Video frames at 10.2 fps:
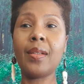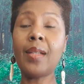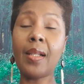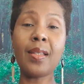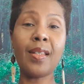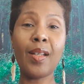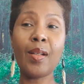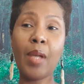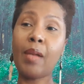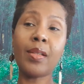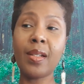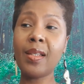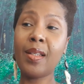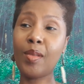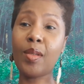not to say, uh, I was going to
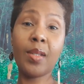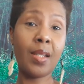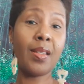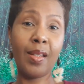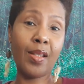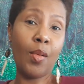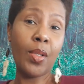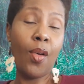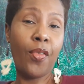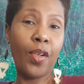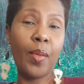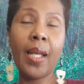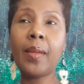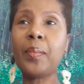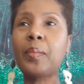say, since, so it's over,
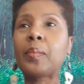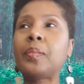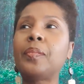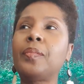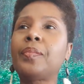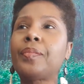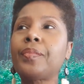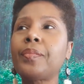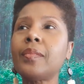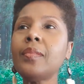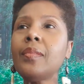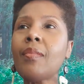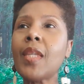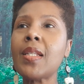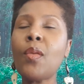right?
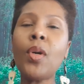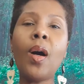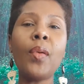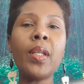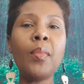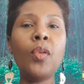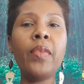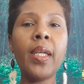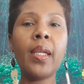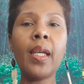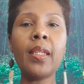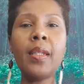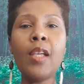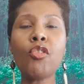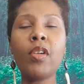So we're already moving, and the
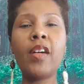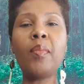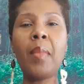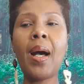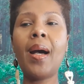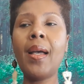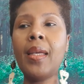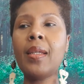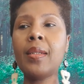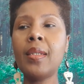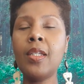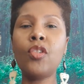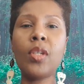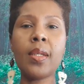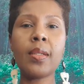nature of my
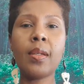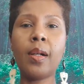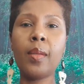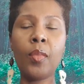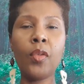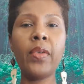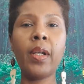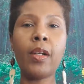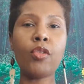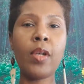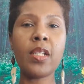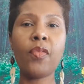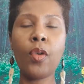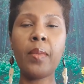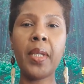teachings are moving, are
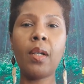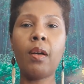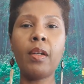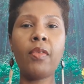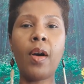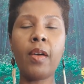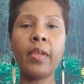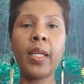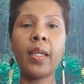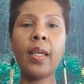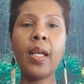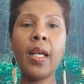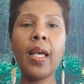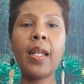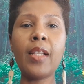transforming, are evolving.
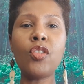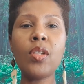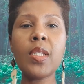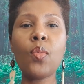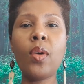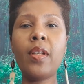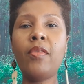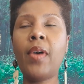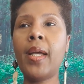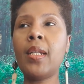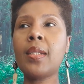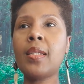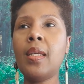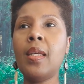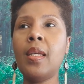And I just want to invite us
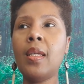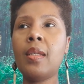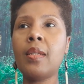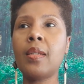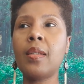in